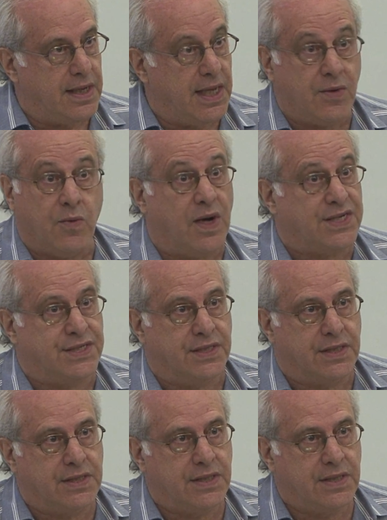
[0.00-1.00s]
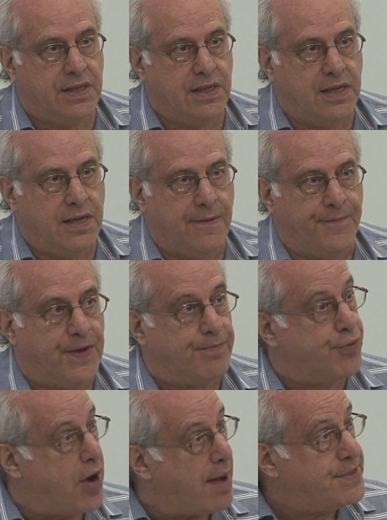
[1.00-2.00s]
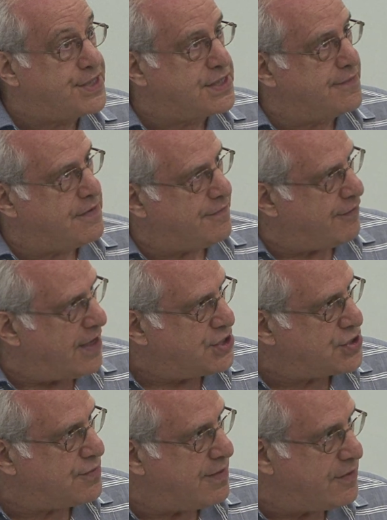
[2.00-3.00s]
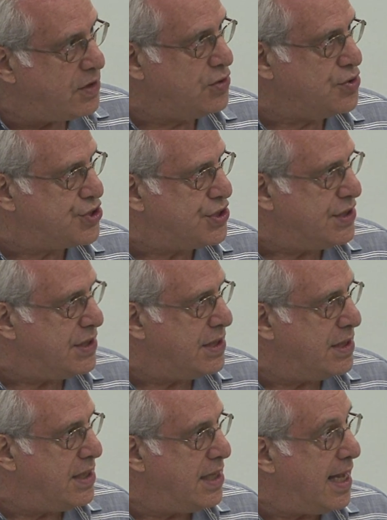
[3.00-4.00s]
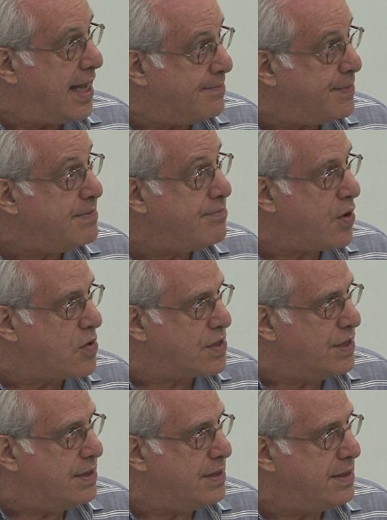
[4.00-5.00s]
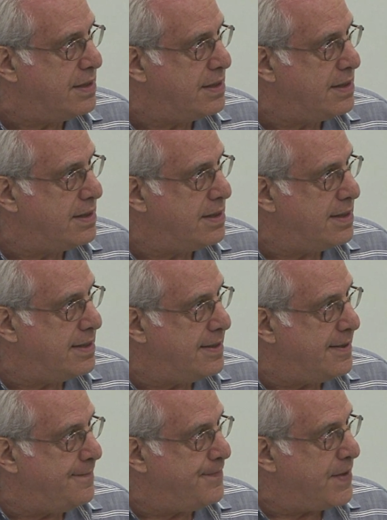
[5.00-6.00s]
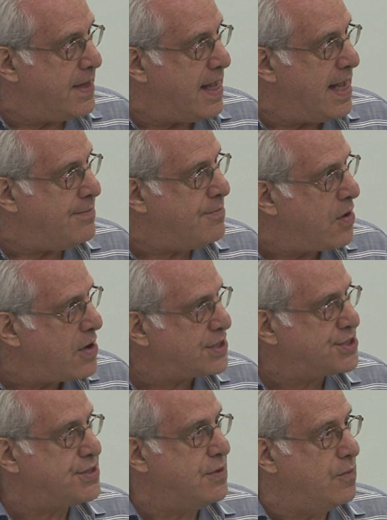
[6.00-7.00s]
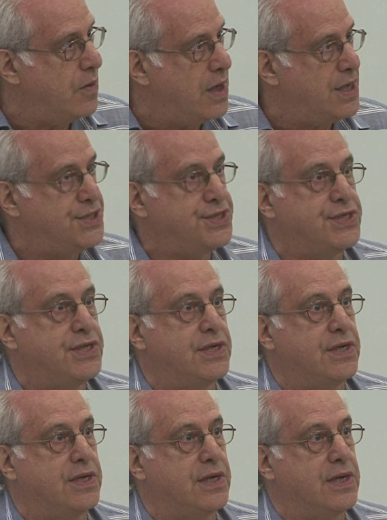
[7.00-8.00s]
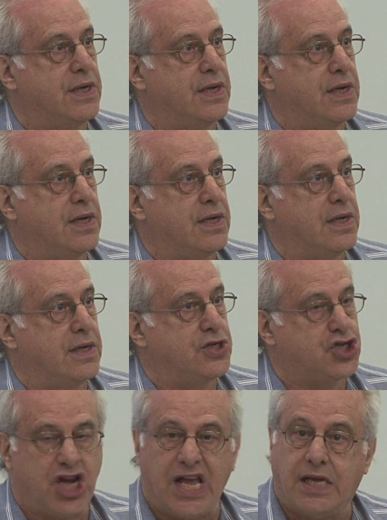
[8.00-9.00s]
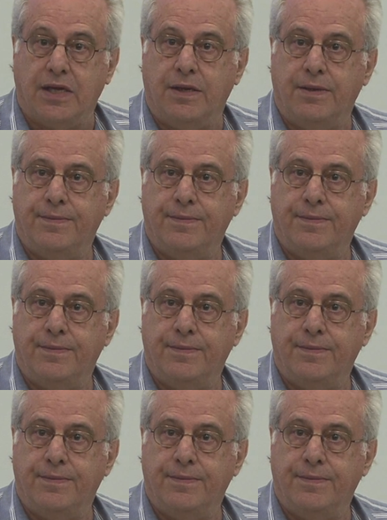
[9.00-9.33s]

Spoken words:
It wasn't. The promise of the French Revolution had been broken. And Marx was shaken.